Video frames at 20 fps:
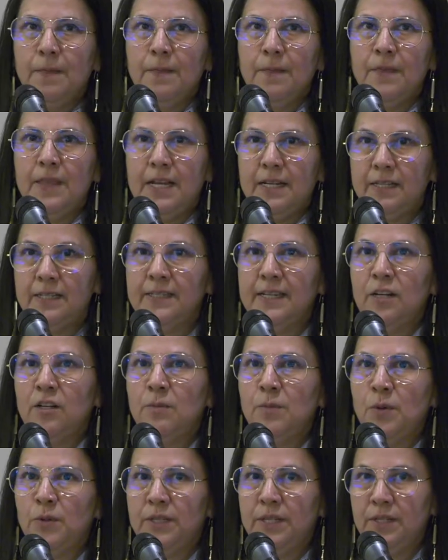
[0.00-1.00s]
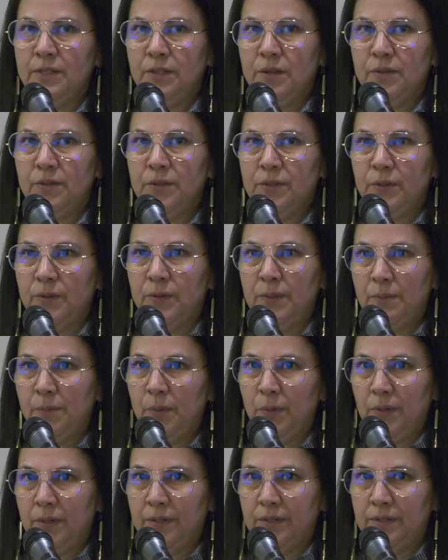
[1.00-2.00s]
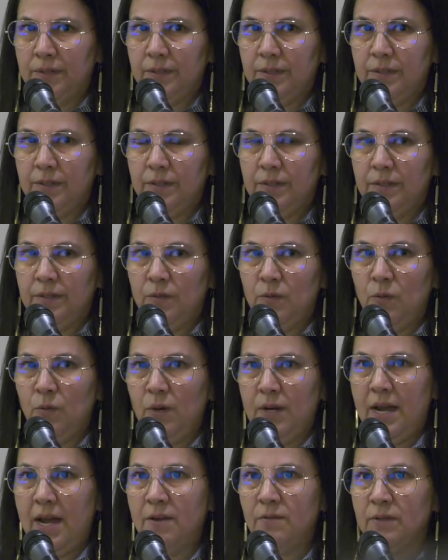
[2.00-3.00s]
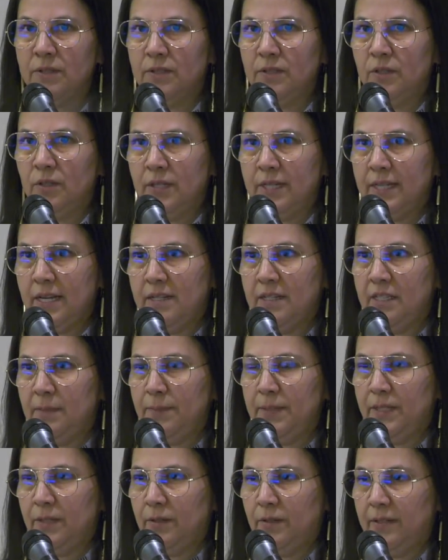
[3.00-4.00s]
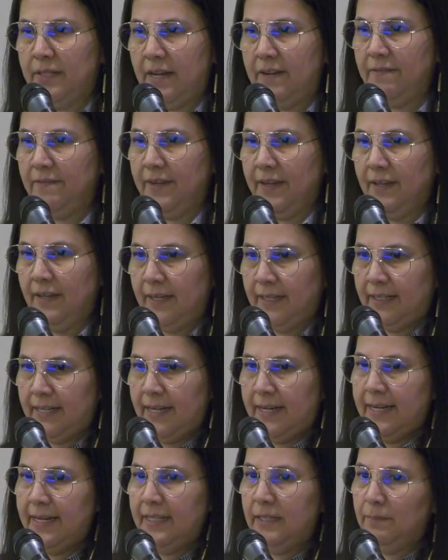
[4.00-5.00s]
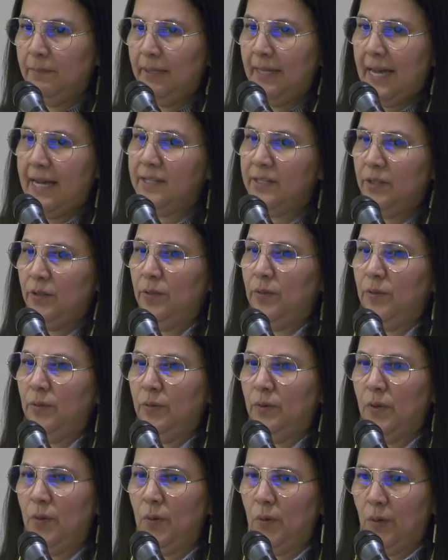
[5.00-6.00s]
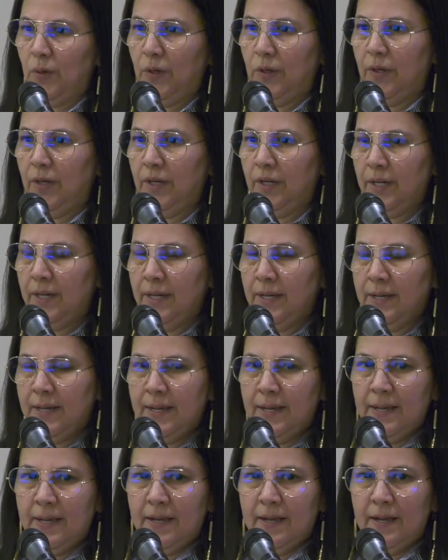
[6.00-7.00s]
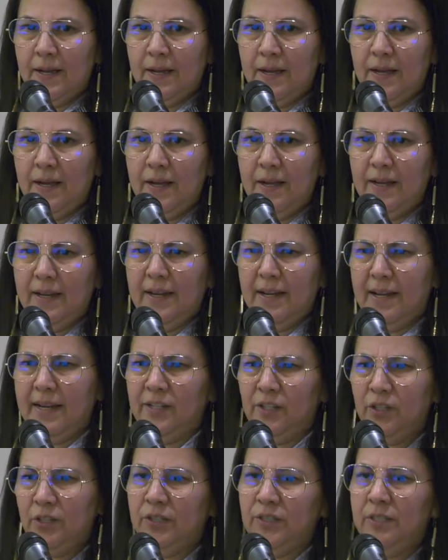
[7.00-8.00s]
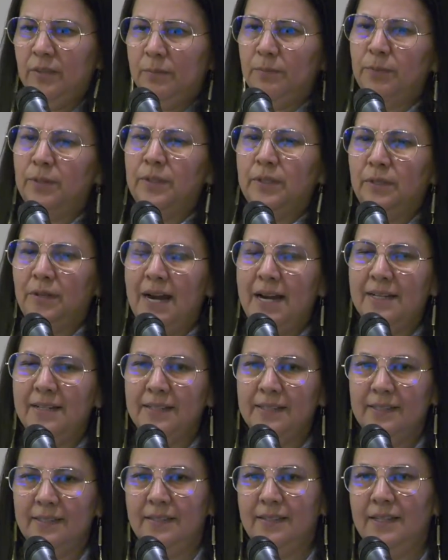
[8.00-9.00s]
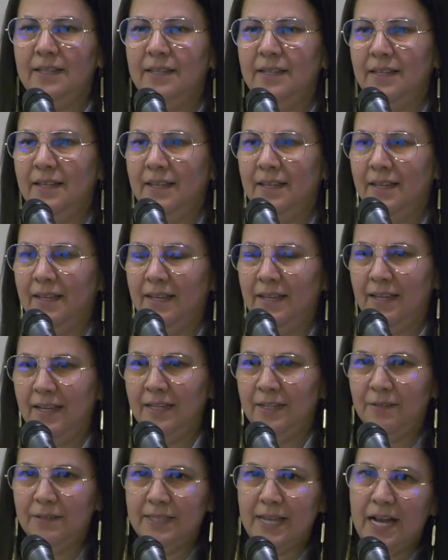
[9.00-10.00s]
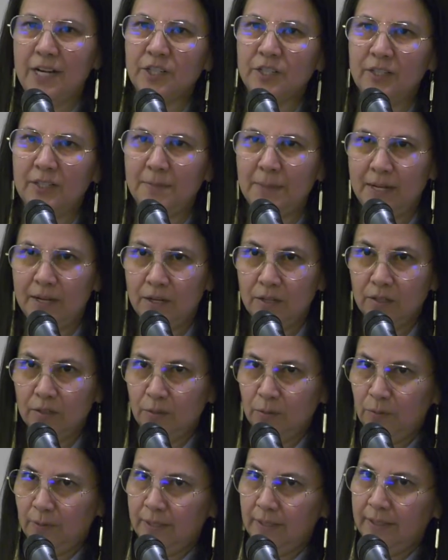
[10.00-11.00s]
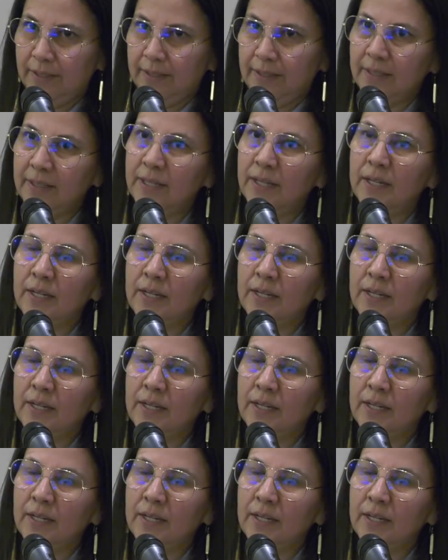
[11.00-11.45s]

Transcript: that ceremony is also important. When I was learning how to speak Cree, I felt like I hit a plateau or I couldn't progress. And it was actually my Uncle Willie